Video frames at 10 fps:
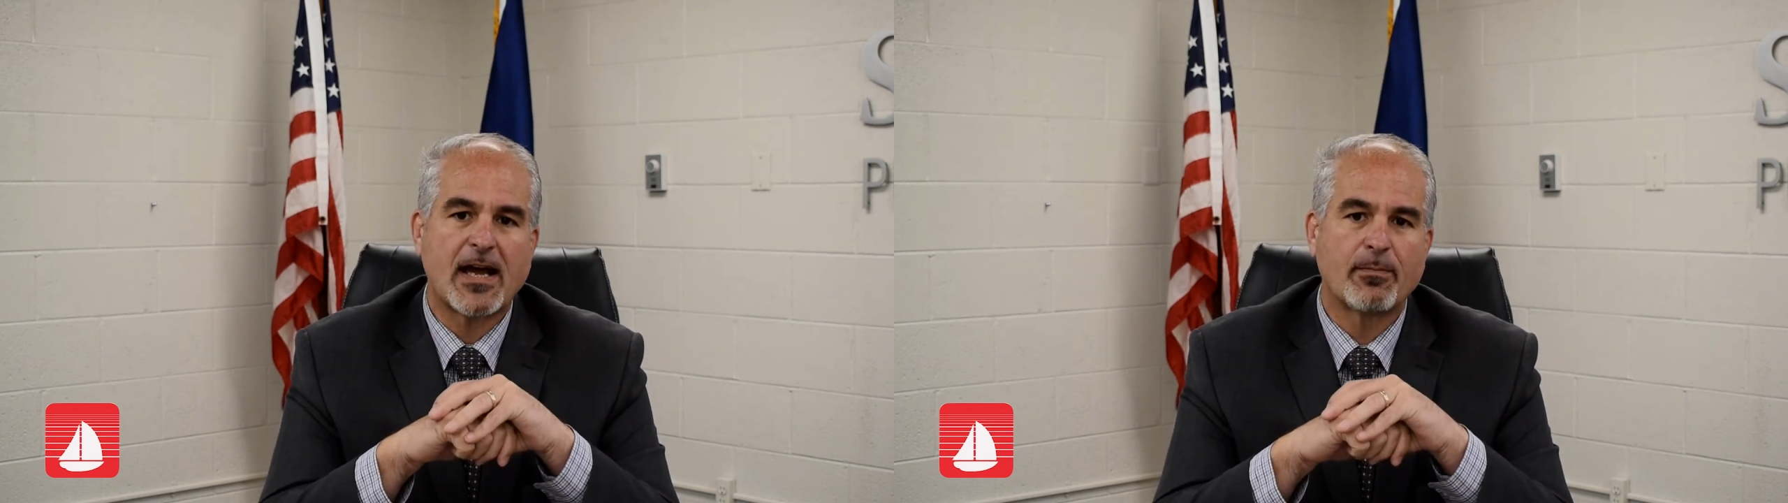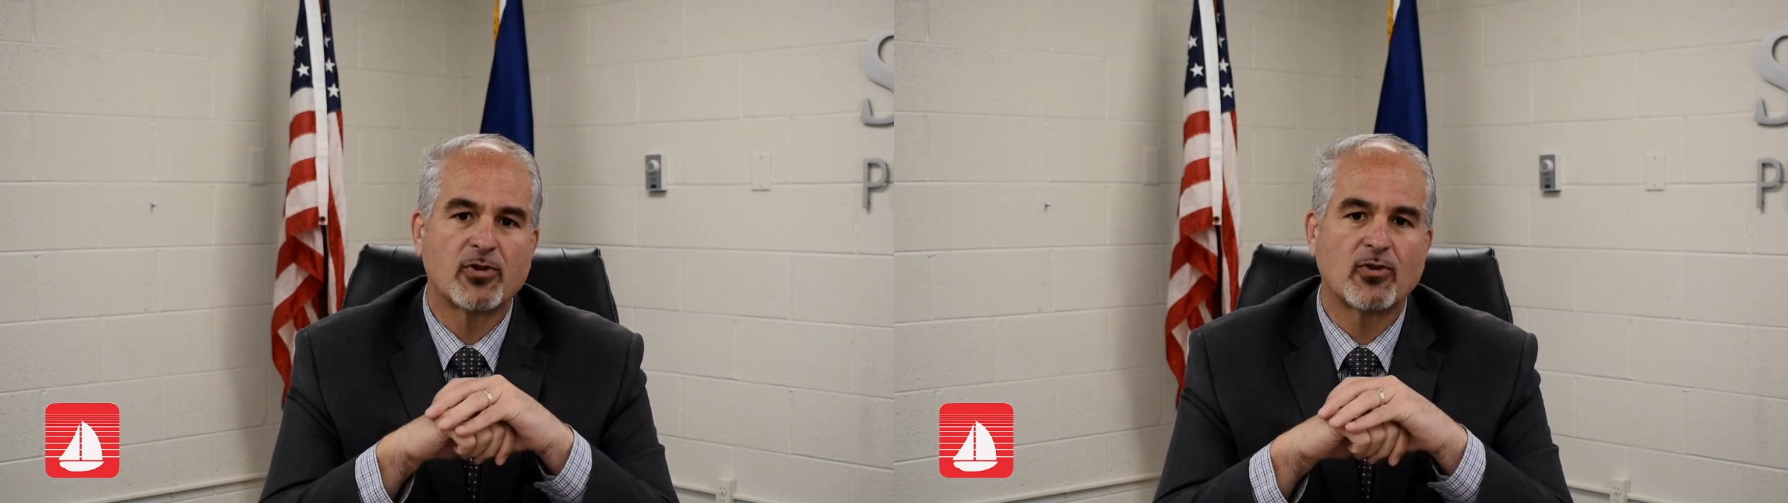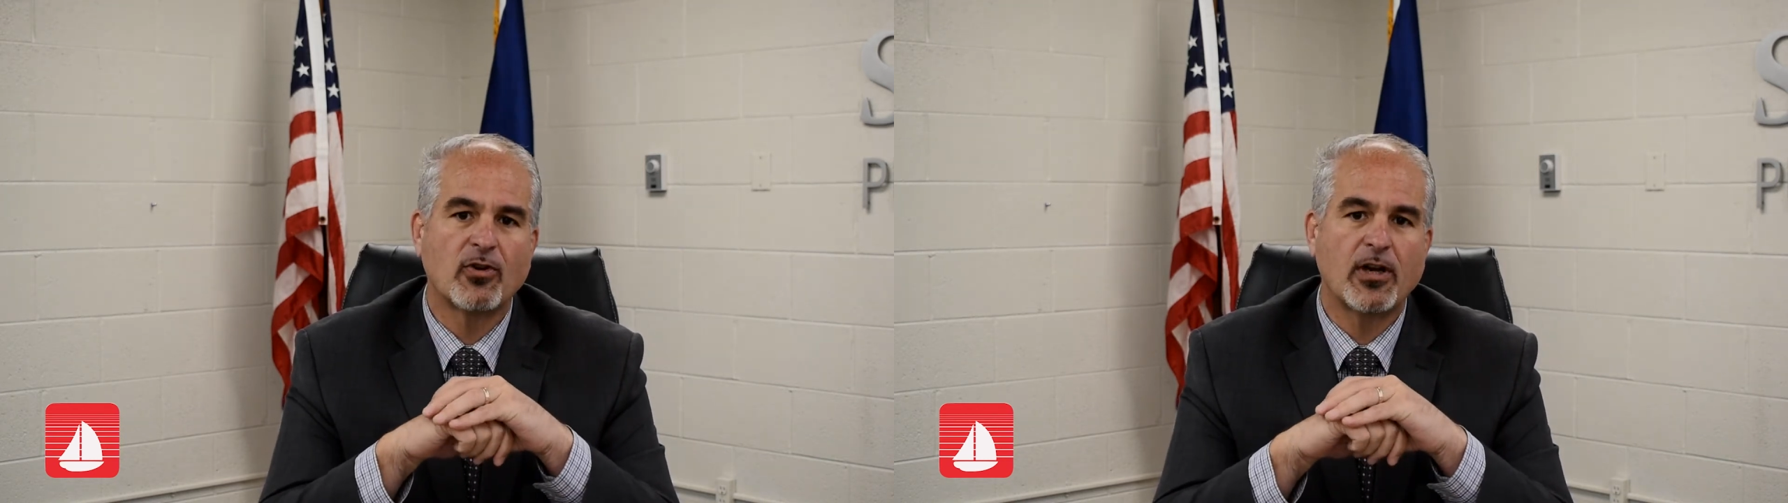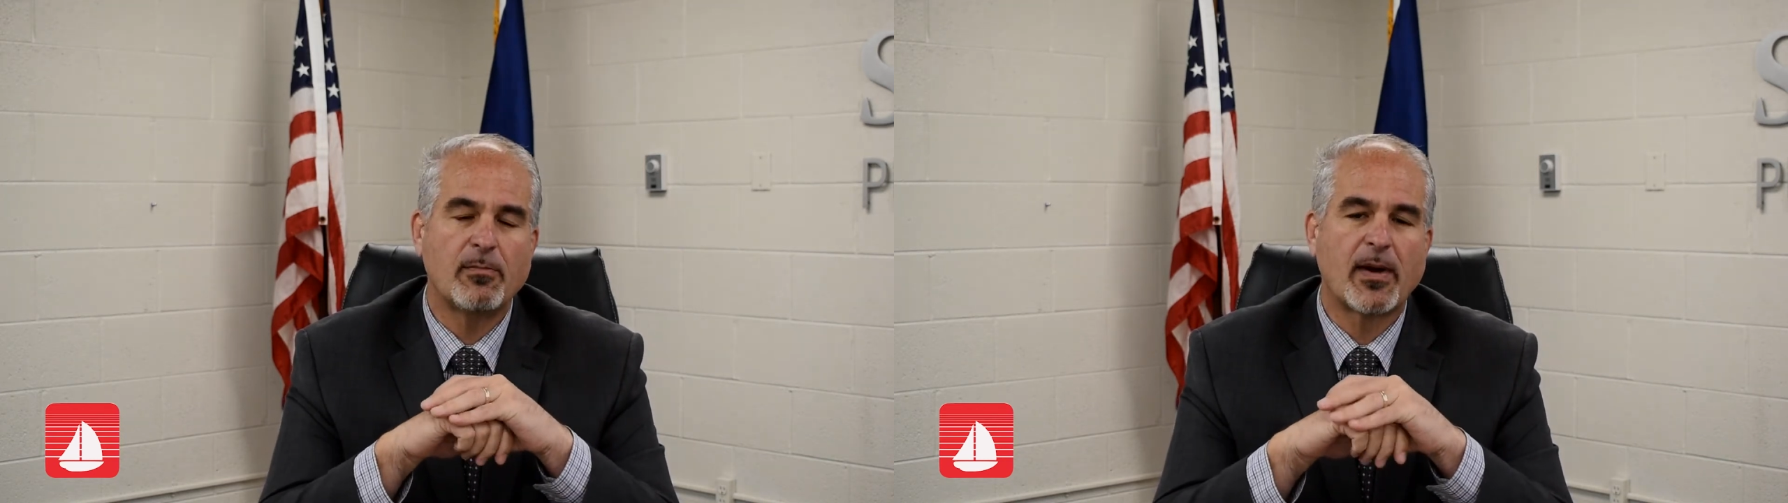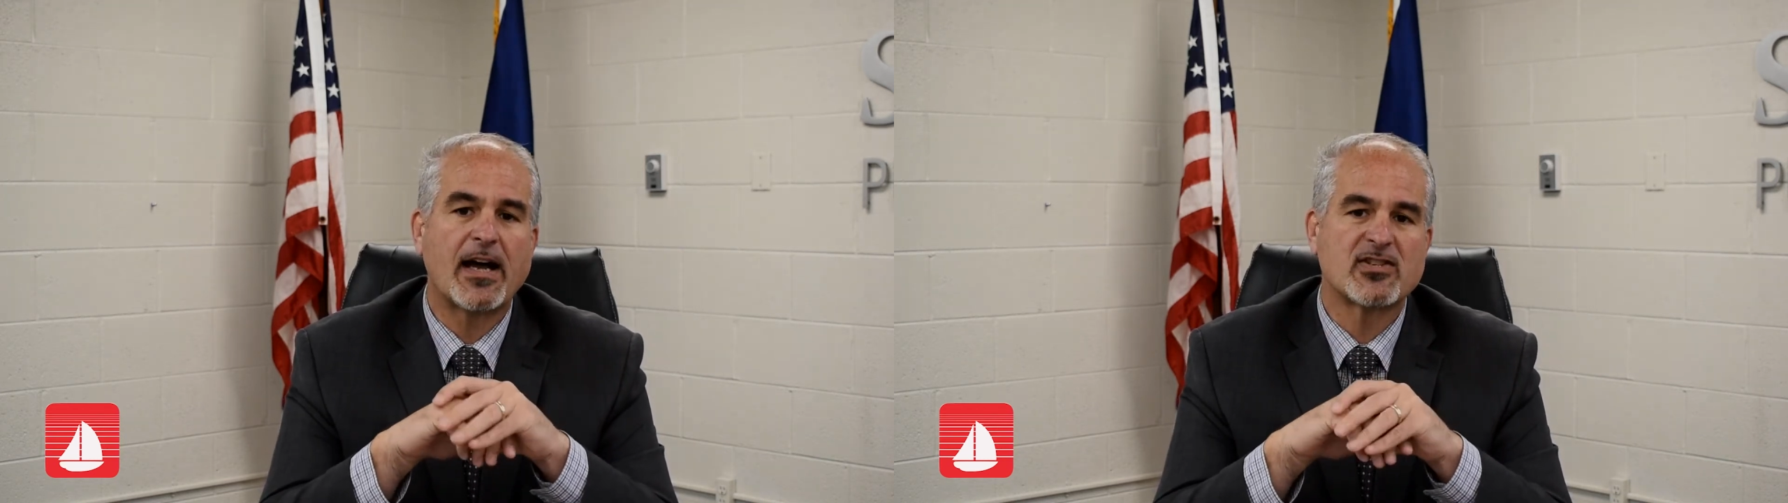opportunity
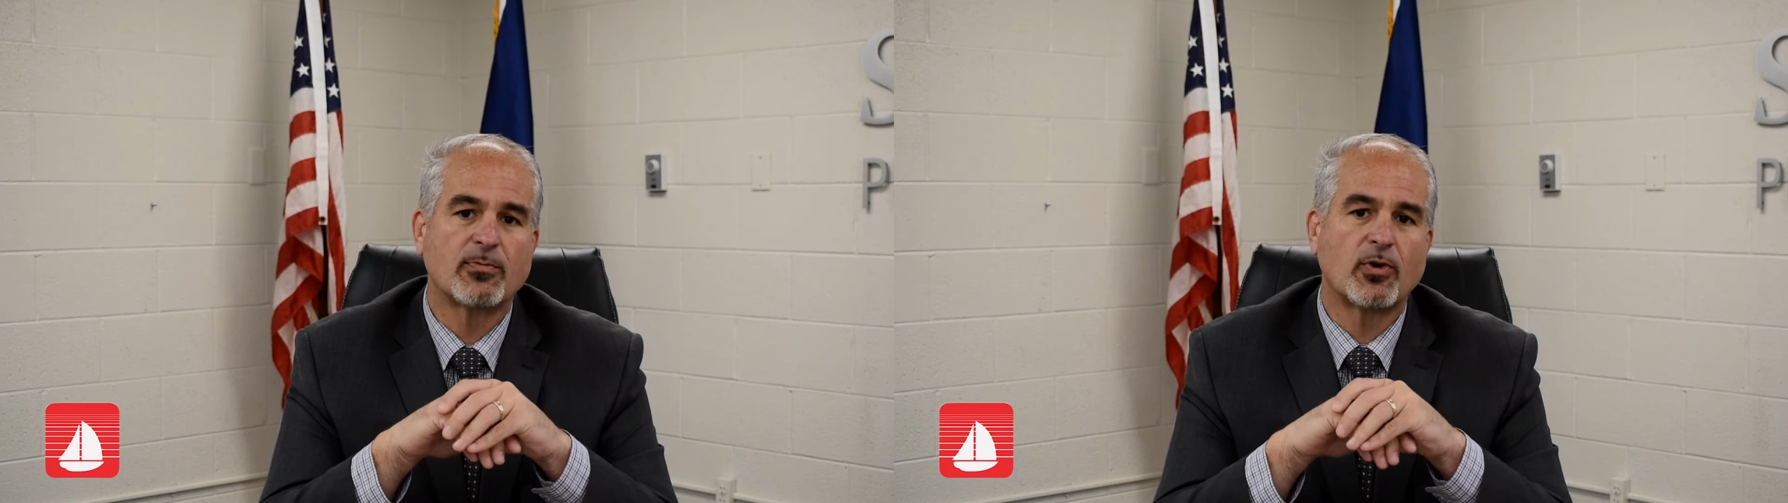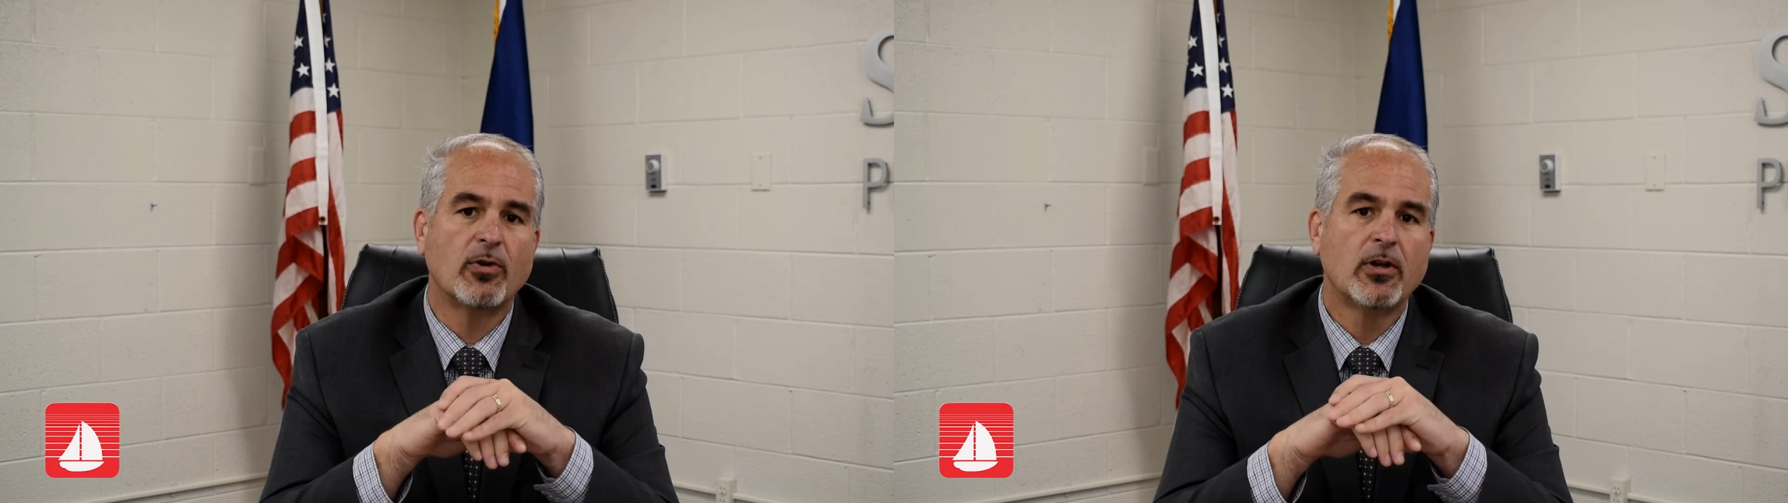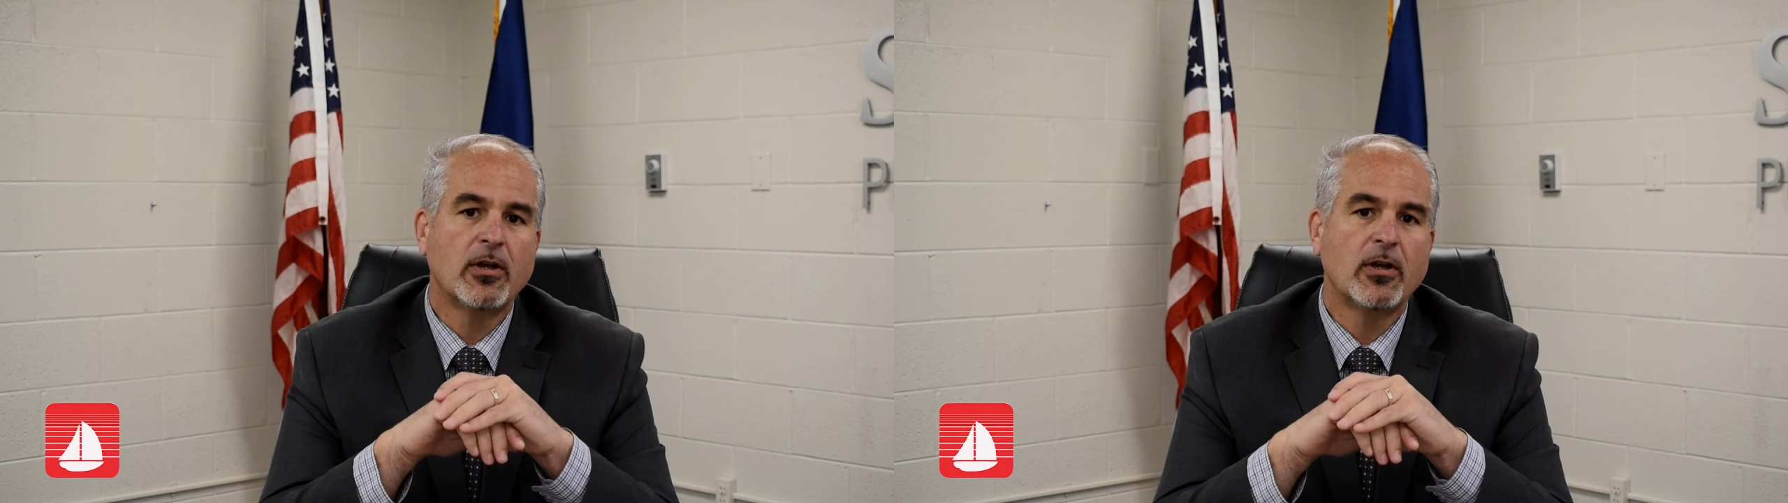possible